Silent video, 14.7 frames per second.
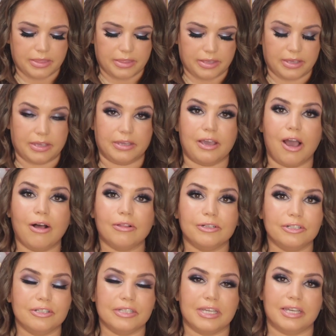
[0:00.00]
the
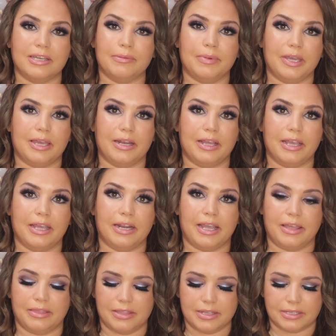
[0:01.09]
color scheme in it,
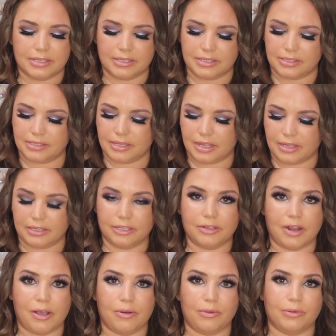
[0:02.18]
and this, you
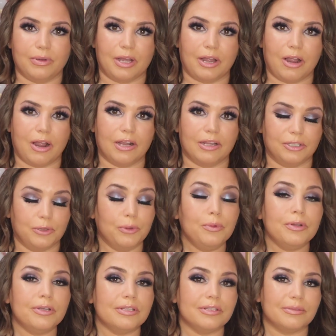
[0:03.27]
know,
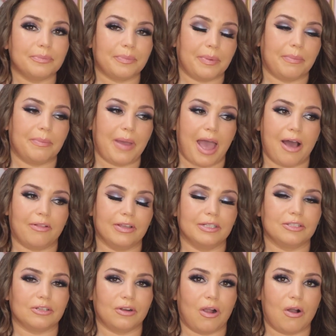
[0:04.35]
Huda's
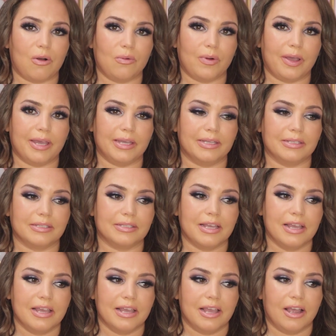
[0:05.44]
palettes are always,
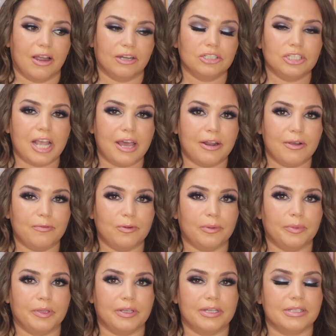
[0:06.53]
her shadow
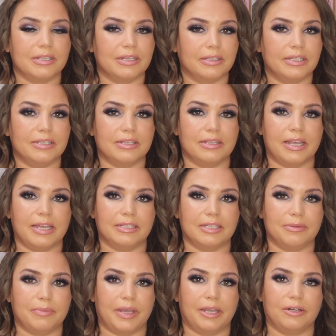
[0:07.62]
formulas, at least in the
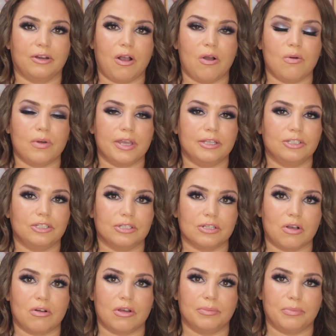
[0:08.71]
18 pan, are always just
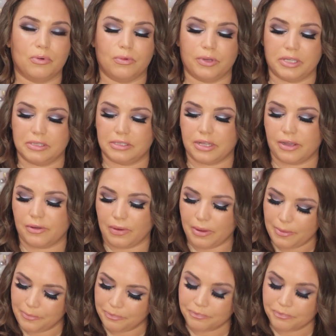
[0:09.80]
on point. So